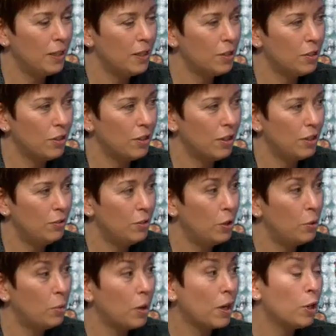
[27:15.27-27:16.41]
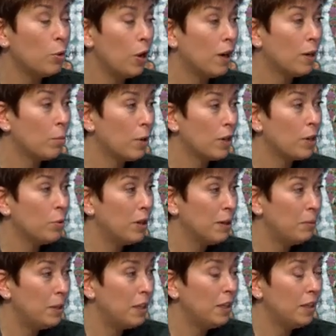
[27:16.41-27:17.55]
sure that you know where you are, where you want to
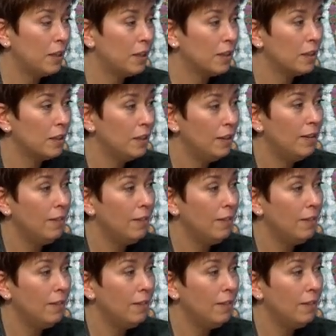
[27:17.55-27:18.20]
be, and